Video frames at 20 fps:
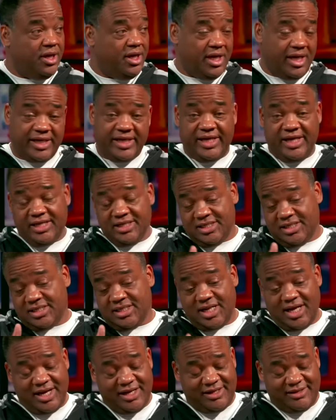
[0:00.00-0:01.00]
again,
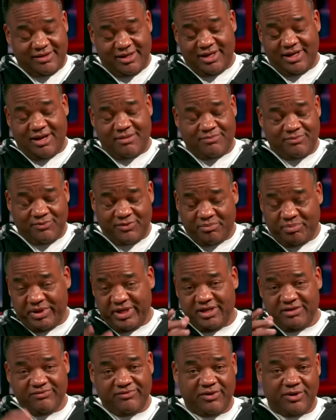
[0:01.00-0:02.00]
just like I'm
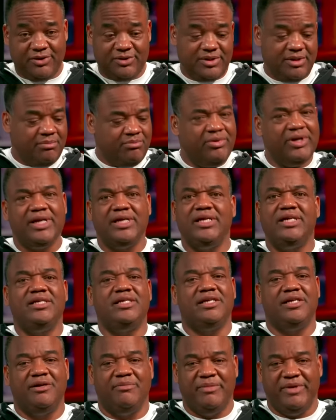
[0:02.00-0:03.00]
repeating verbs, bring it
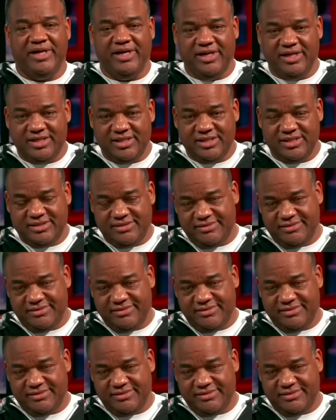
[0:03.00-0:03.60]
into your marriage.